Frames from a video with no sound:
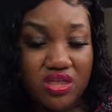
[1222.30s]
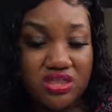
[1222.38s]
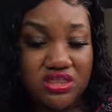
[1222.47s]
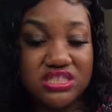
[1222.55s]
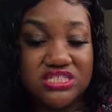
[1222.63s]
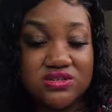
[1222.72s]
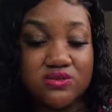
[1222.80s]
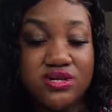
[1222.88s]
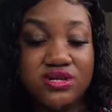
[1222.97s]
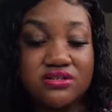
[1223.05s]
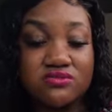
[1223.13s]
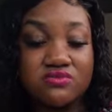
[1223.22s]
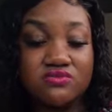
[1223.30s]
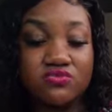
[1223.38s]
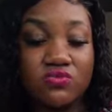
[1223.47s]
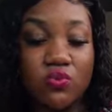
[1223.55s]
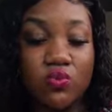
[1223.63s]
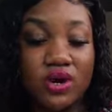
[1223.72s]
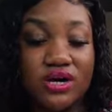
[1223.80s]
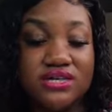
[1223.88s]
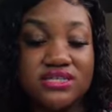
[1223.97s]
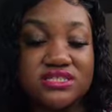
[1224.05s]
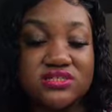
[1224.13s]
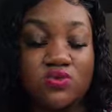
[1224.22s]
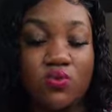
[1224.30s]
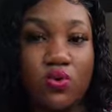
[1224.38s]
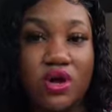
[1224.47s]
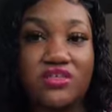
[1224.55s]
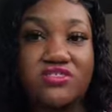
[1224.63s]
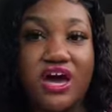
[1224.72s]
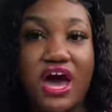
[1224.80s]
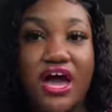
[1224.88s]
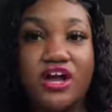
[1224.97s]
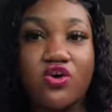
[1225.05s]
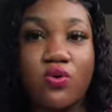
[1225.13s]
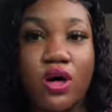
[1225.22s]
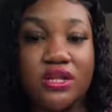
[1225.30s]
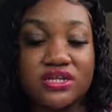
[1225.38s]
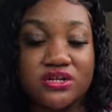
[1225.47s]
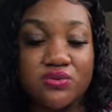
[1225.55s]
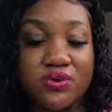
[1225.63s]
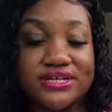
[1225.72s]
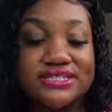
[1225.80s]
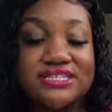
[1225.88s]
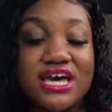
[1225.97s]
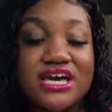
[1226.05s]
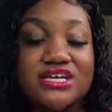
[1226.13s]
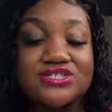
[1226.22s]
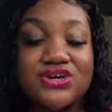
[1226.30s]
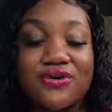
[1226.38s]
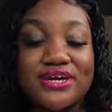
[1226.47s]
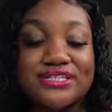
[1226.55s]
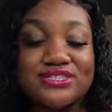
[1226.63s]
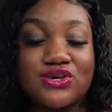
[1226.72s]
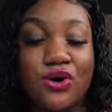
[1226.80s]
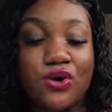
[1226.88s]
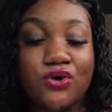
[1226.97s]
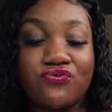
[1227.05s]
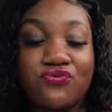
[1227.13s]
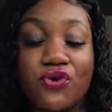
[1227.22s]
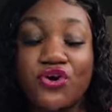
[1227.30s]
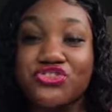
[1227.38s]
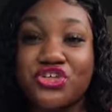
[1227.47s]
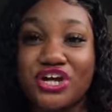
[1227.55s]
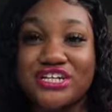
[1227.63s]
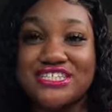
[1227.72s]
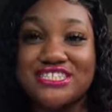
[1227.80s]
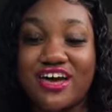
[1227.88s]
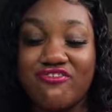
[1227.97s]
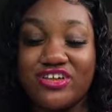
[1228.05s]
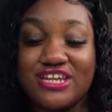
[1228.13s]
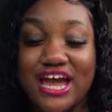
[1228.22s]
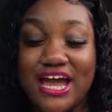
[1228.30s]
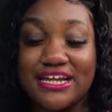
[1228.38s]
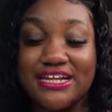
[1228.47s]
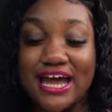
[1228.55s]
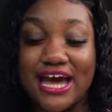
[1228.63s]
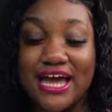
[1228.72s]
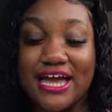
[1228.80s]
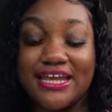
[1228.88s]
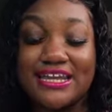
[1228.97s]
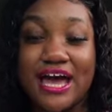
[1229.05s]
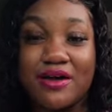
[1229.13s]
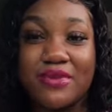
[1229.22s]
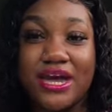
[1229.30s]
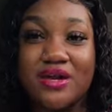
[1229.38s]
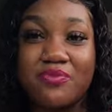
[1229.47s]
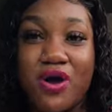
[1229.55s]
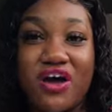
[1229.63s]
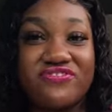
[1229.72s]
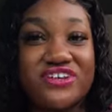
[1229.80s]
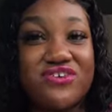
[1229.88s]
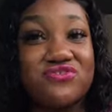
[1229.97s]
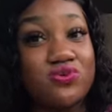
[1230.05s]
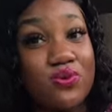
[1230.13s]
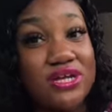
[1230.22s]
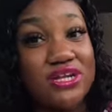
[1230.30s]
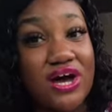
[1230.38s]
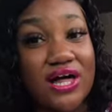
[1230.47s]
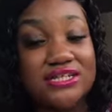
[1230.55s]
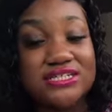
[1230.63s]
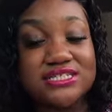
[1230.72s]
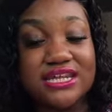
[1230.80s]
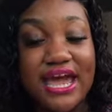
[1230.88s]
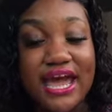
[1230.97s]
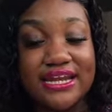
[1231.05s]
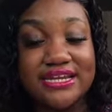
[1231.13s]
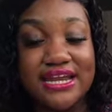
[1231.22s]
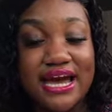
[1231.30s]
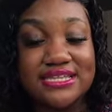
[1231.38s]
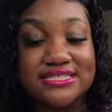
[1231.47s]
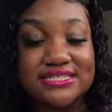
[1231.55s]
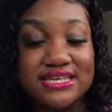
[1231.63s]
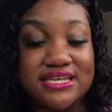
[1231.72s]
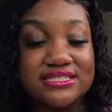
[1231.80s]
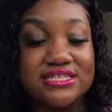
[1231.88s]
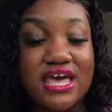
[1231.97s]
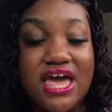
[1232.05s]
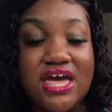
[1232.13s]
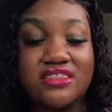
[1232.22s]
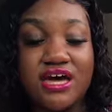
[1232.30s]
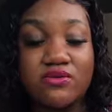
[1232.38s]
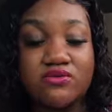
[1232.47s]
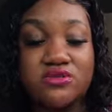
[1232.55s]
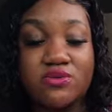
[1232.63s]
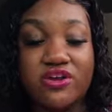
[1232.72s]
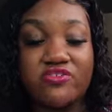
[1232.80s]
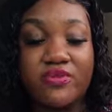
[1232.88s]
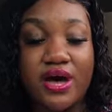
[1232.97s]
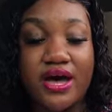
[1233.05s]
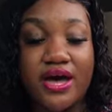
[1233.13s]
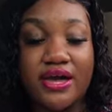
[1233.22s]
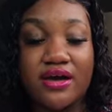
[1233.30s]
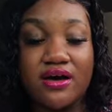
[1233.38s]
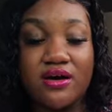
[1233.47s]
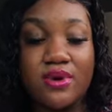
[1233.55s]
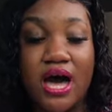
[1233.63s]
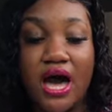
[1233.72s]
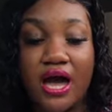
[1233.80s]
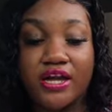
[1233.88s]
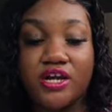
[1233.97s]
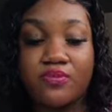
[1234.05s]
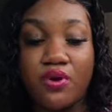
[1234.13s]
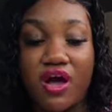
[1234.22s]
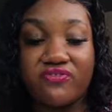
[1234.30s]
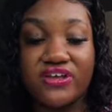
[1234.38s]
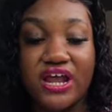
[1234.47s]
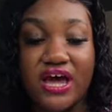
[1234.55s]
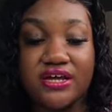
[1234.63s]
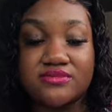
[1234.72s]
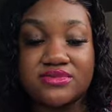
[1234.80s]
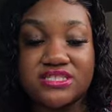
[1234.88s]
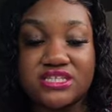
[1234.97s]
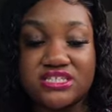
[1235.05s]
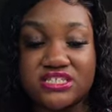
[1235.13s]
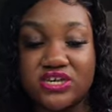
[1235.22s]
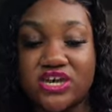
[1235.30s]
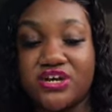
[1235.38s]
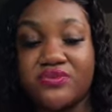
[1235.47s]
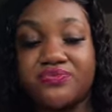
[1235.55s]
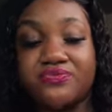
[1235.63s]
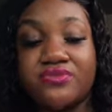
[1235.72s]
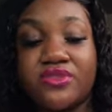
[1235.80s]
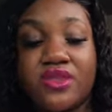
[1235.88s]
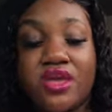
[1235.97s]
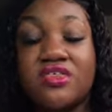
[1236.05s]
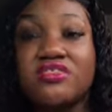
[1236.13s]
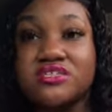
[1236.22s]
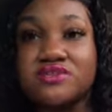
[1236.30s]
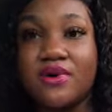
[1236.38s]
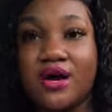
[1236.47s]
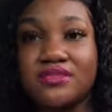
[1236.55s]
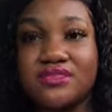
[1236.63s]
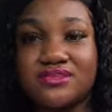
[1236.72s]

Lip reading: This one was one of the higher quality ones, so it sold for $37.99, and I made a profit of $20.89. That was one of my higher profit items this month.